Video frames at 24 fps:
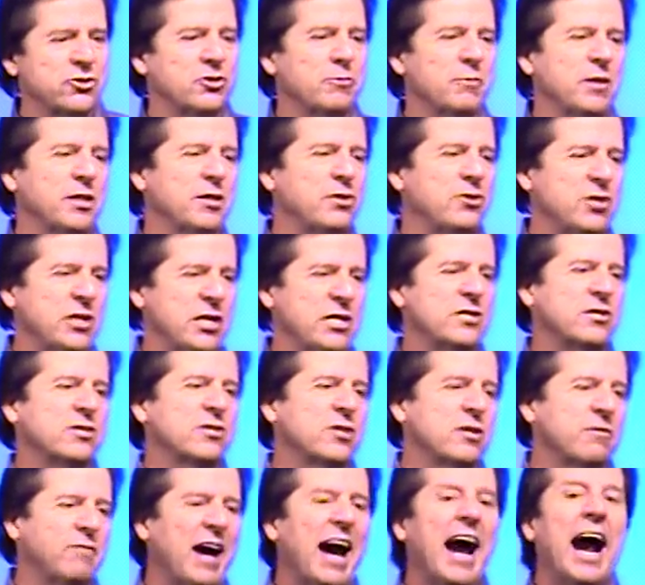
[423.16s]
to be the Jesus
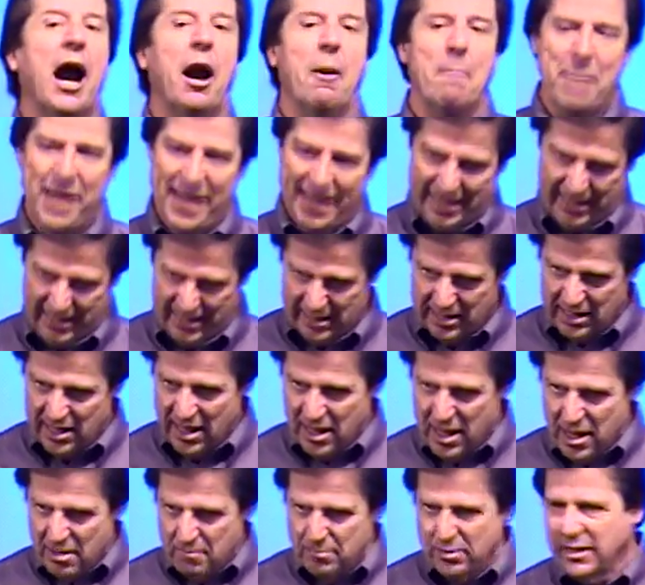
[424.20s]
of our making,
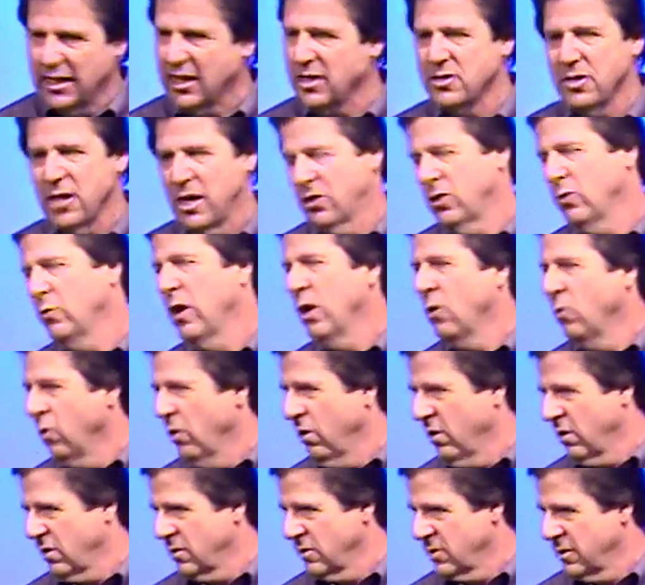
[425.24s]
but that's not the way it
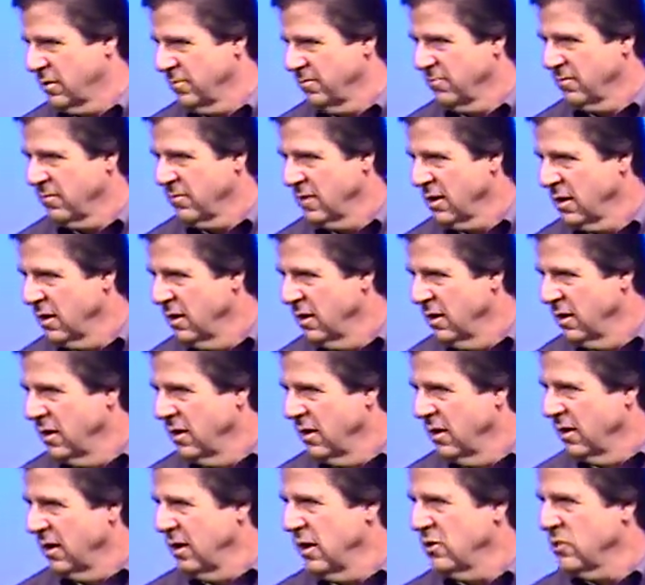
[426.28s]
works.
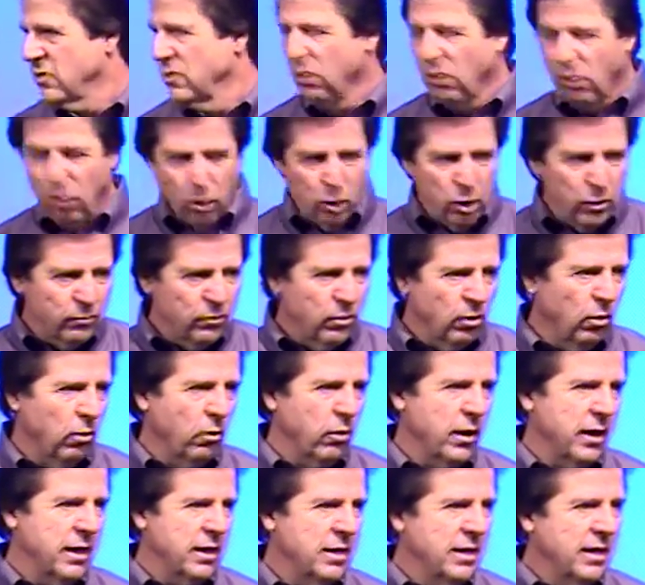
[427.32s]
He's the Lord of
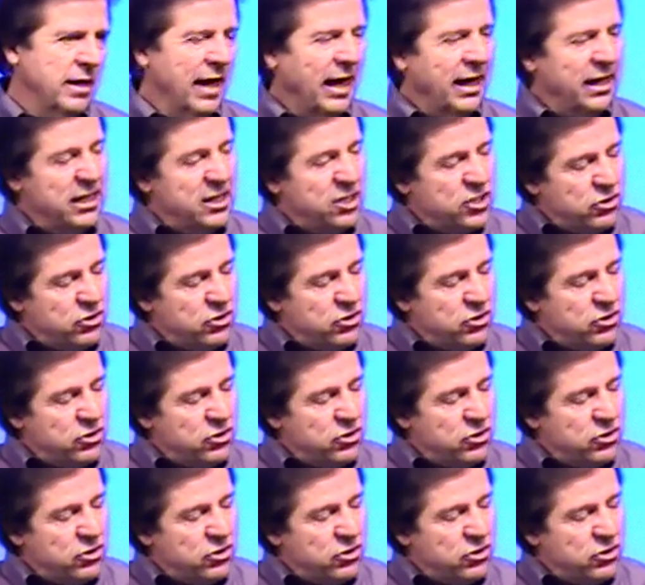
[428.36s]
glory and he's